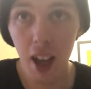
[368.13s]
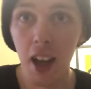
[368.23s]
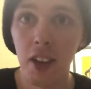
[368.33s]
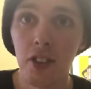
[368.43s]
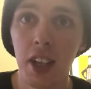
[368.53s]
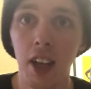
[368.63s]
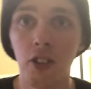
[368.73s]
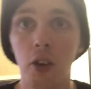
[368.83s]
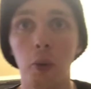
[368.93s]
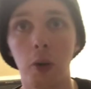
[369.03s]
as near
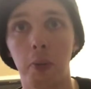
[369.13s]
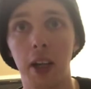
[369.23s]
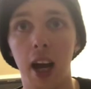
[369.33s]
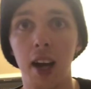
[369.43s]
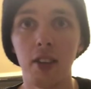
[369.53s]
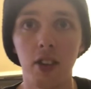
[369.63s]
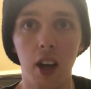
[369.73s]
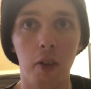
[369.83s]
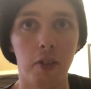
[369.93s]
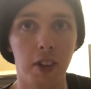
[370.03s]
to would be nice, you
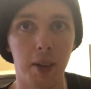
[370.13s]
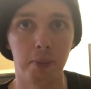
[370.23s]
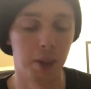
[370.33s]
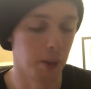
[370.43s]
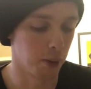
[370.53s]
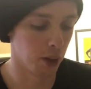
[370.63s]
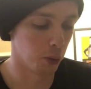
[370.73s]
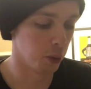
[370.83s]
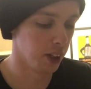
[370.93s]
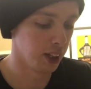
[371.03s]
know, for people who